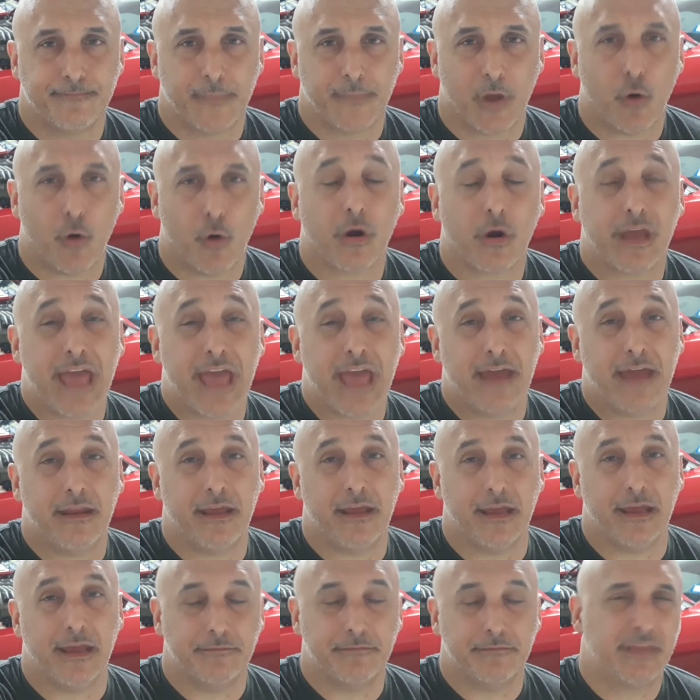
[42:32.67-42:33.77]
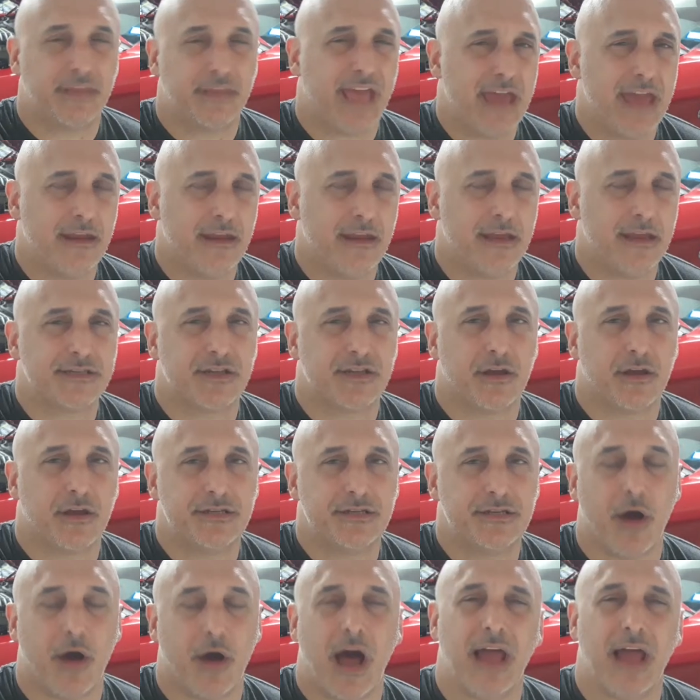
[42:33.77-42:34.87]
Or K&N. K&N's good
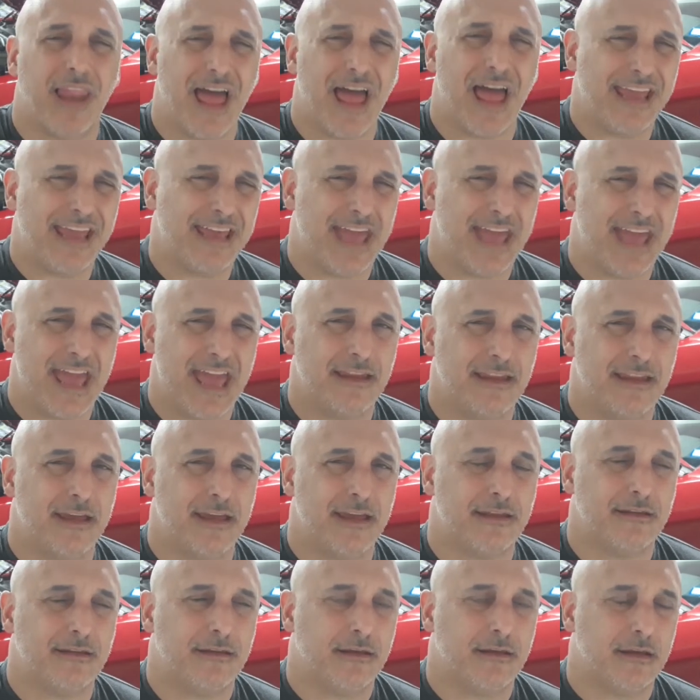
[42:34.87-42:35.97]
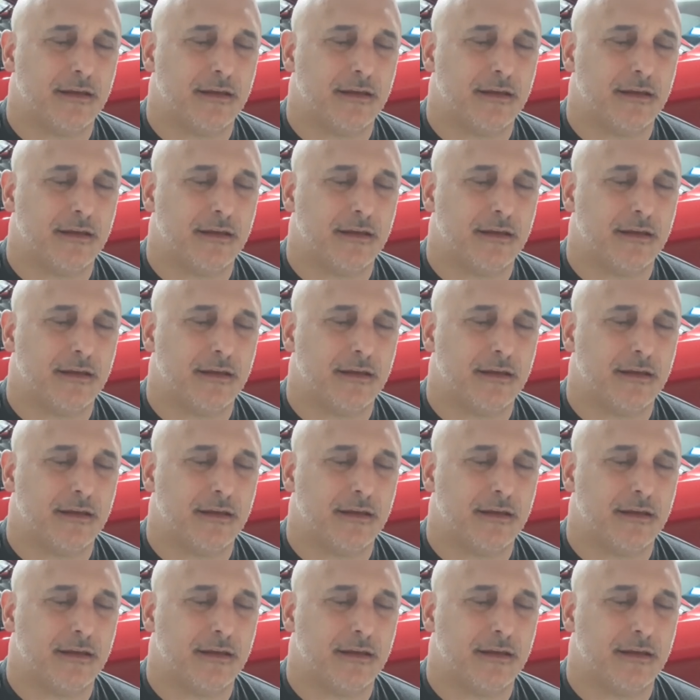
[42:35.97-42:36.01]
too. I like K&N.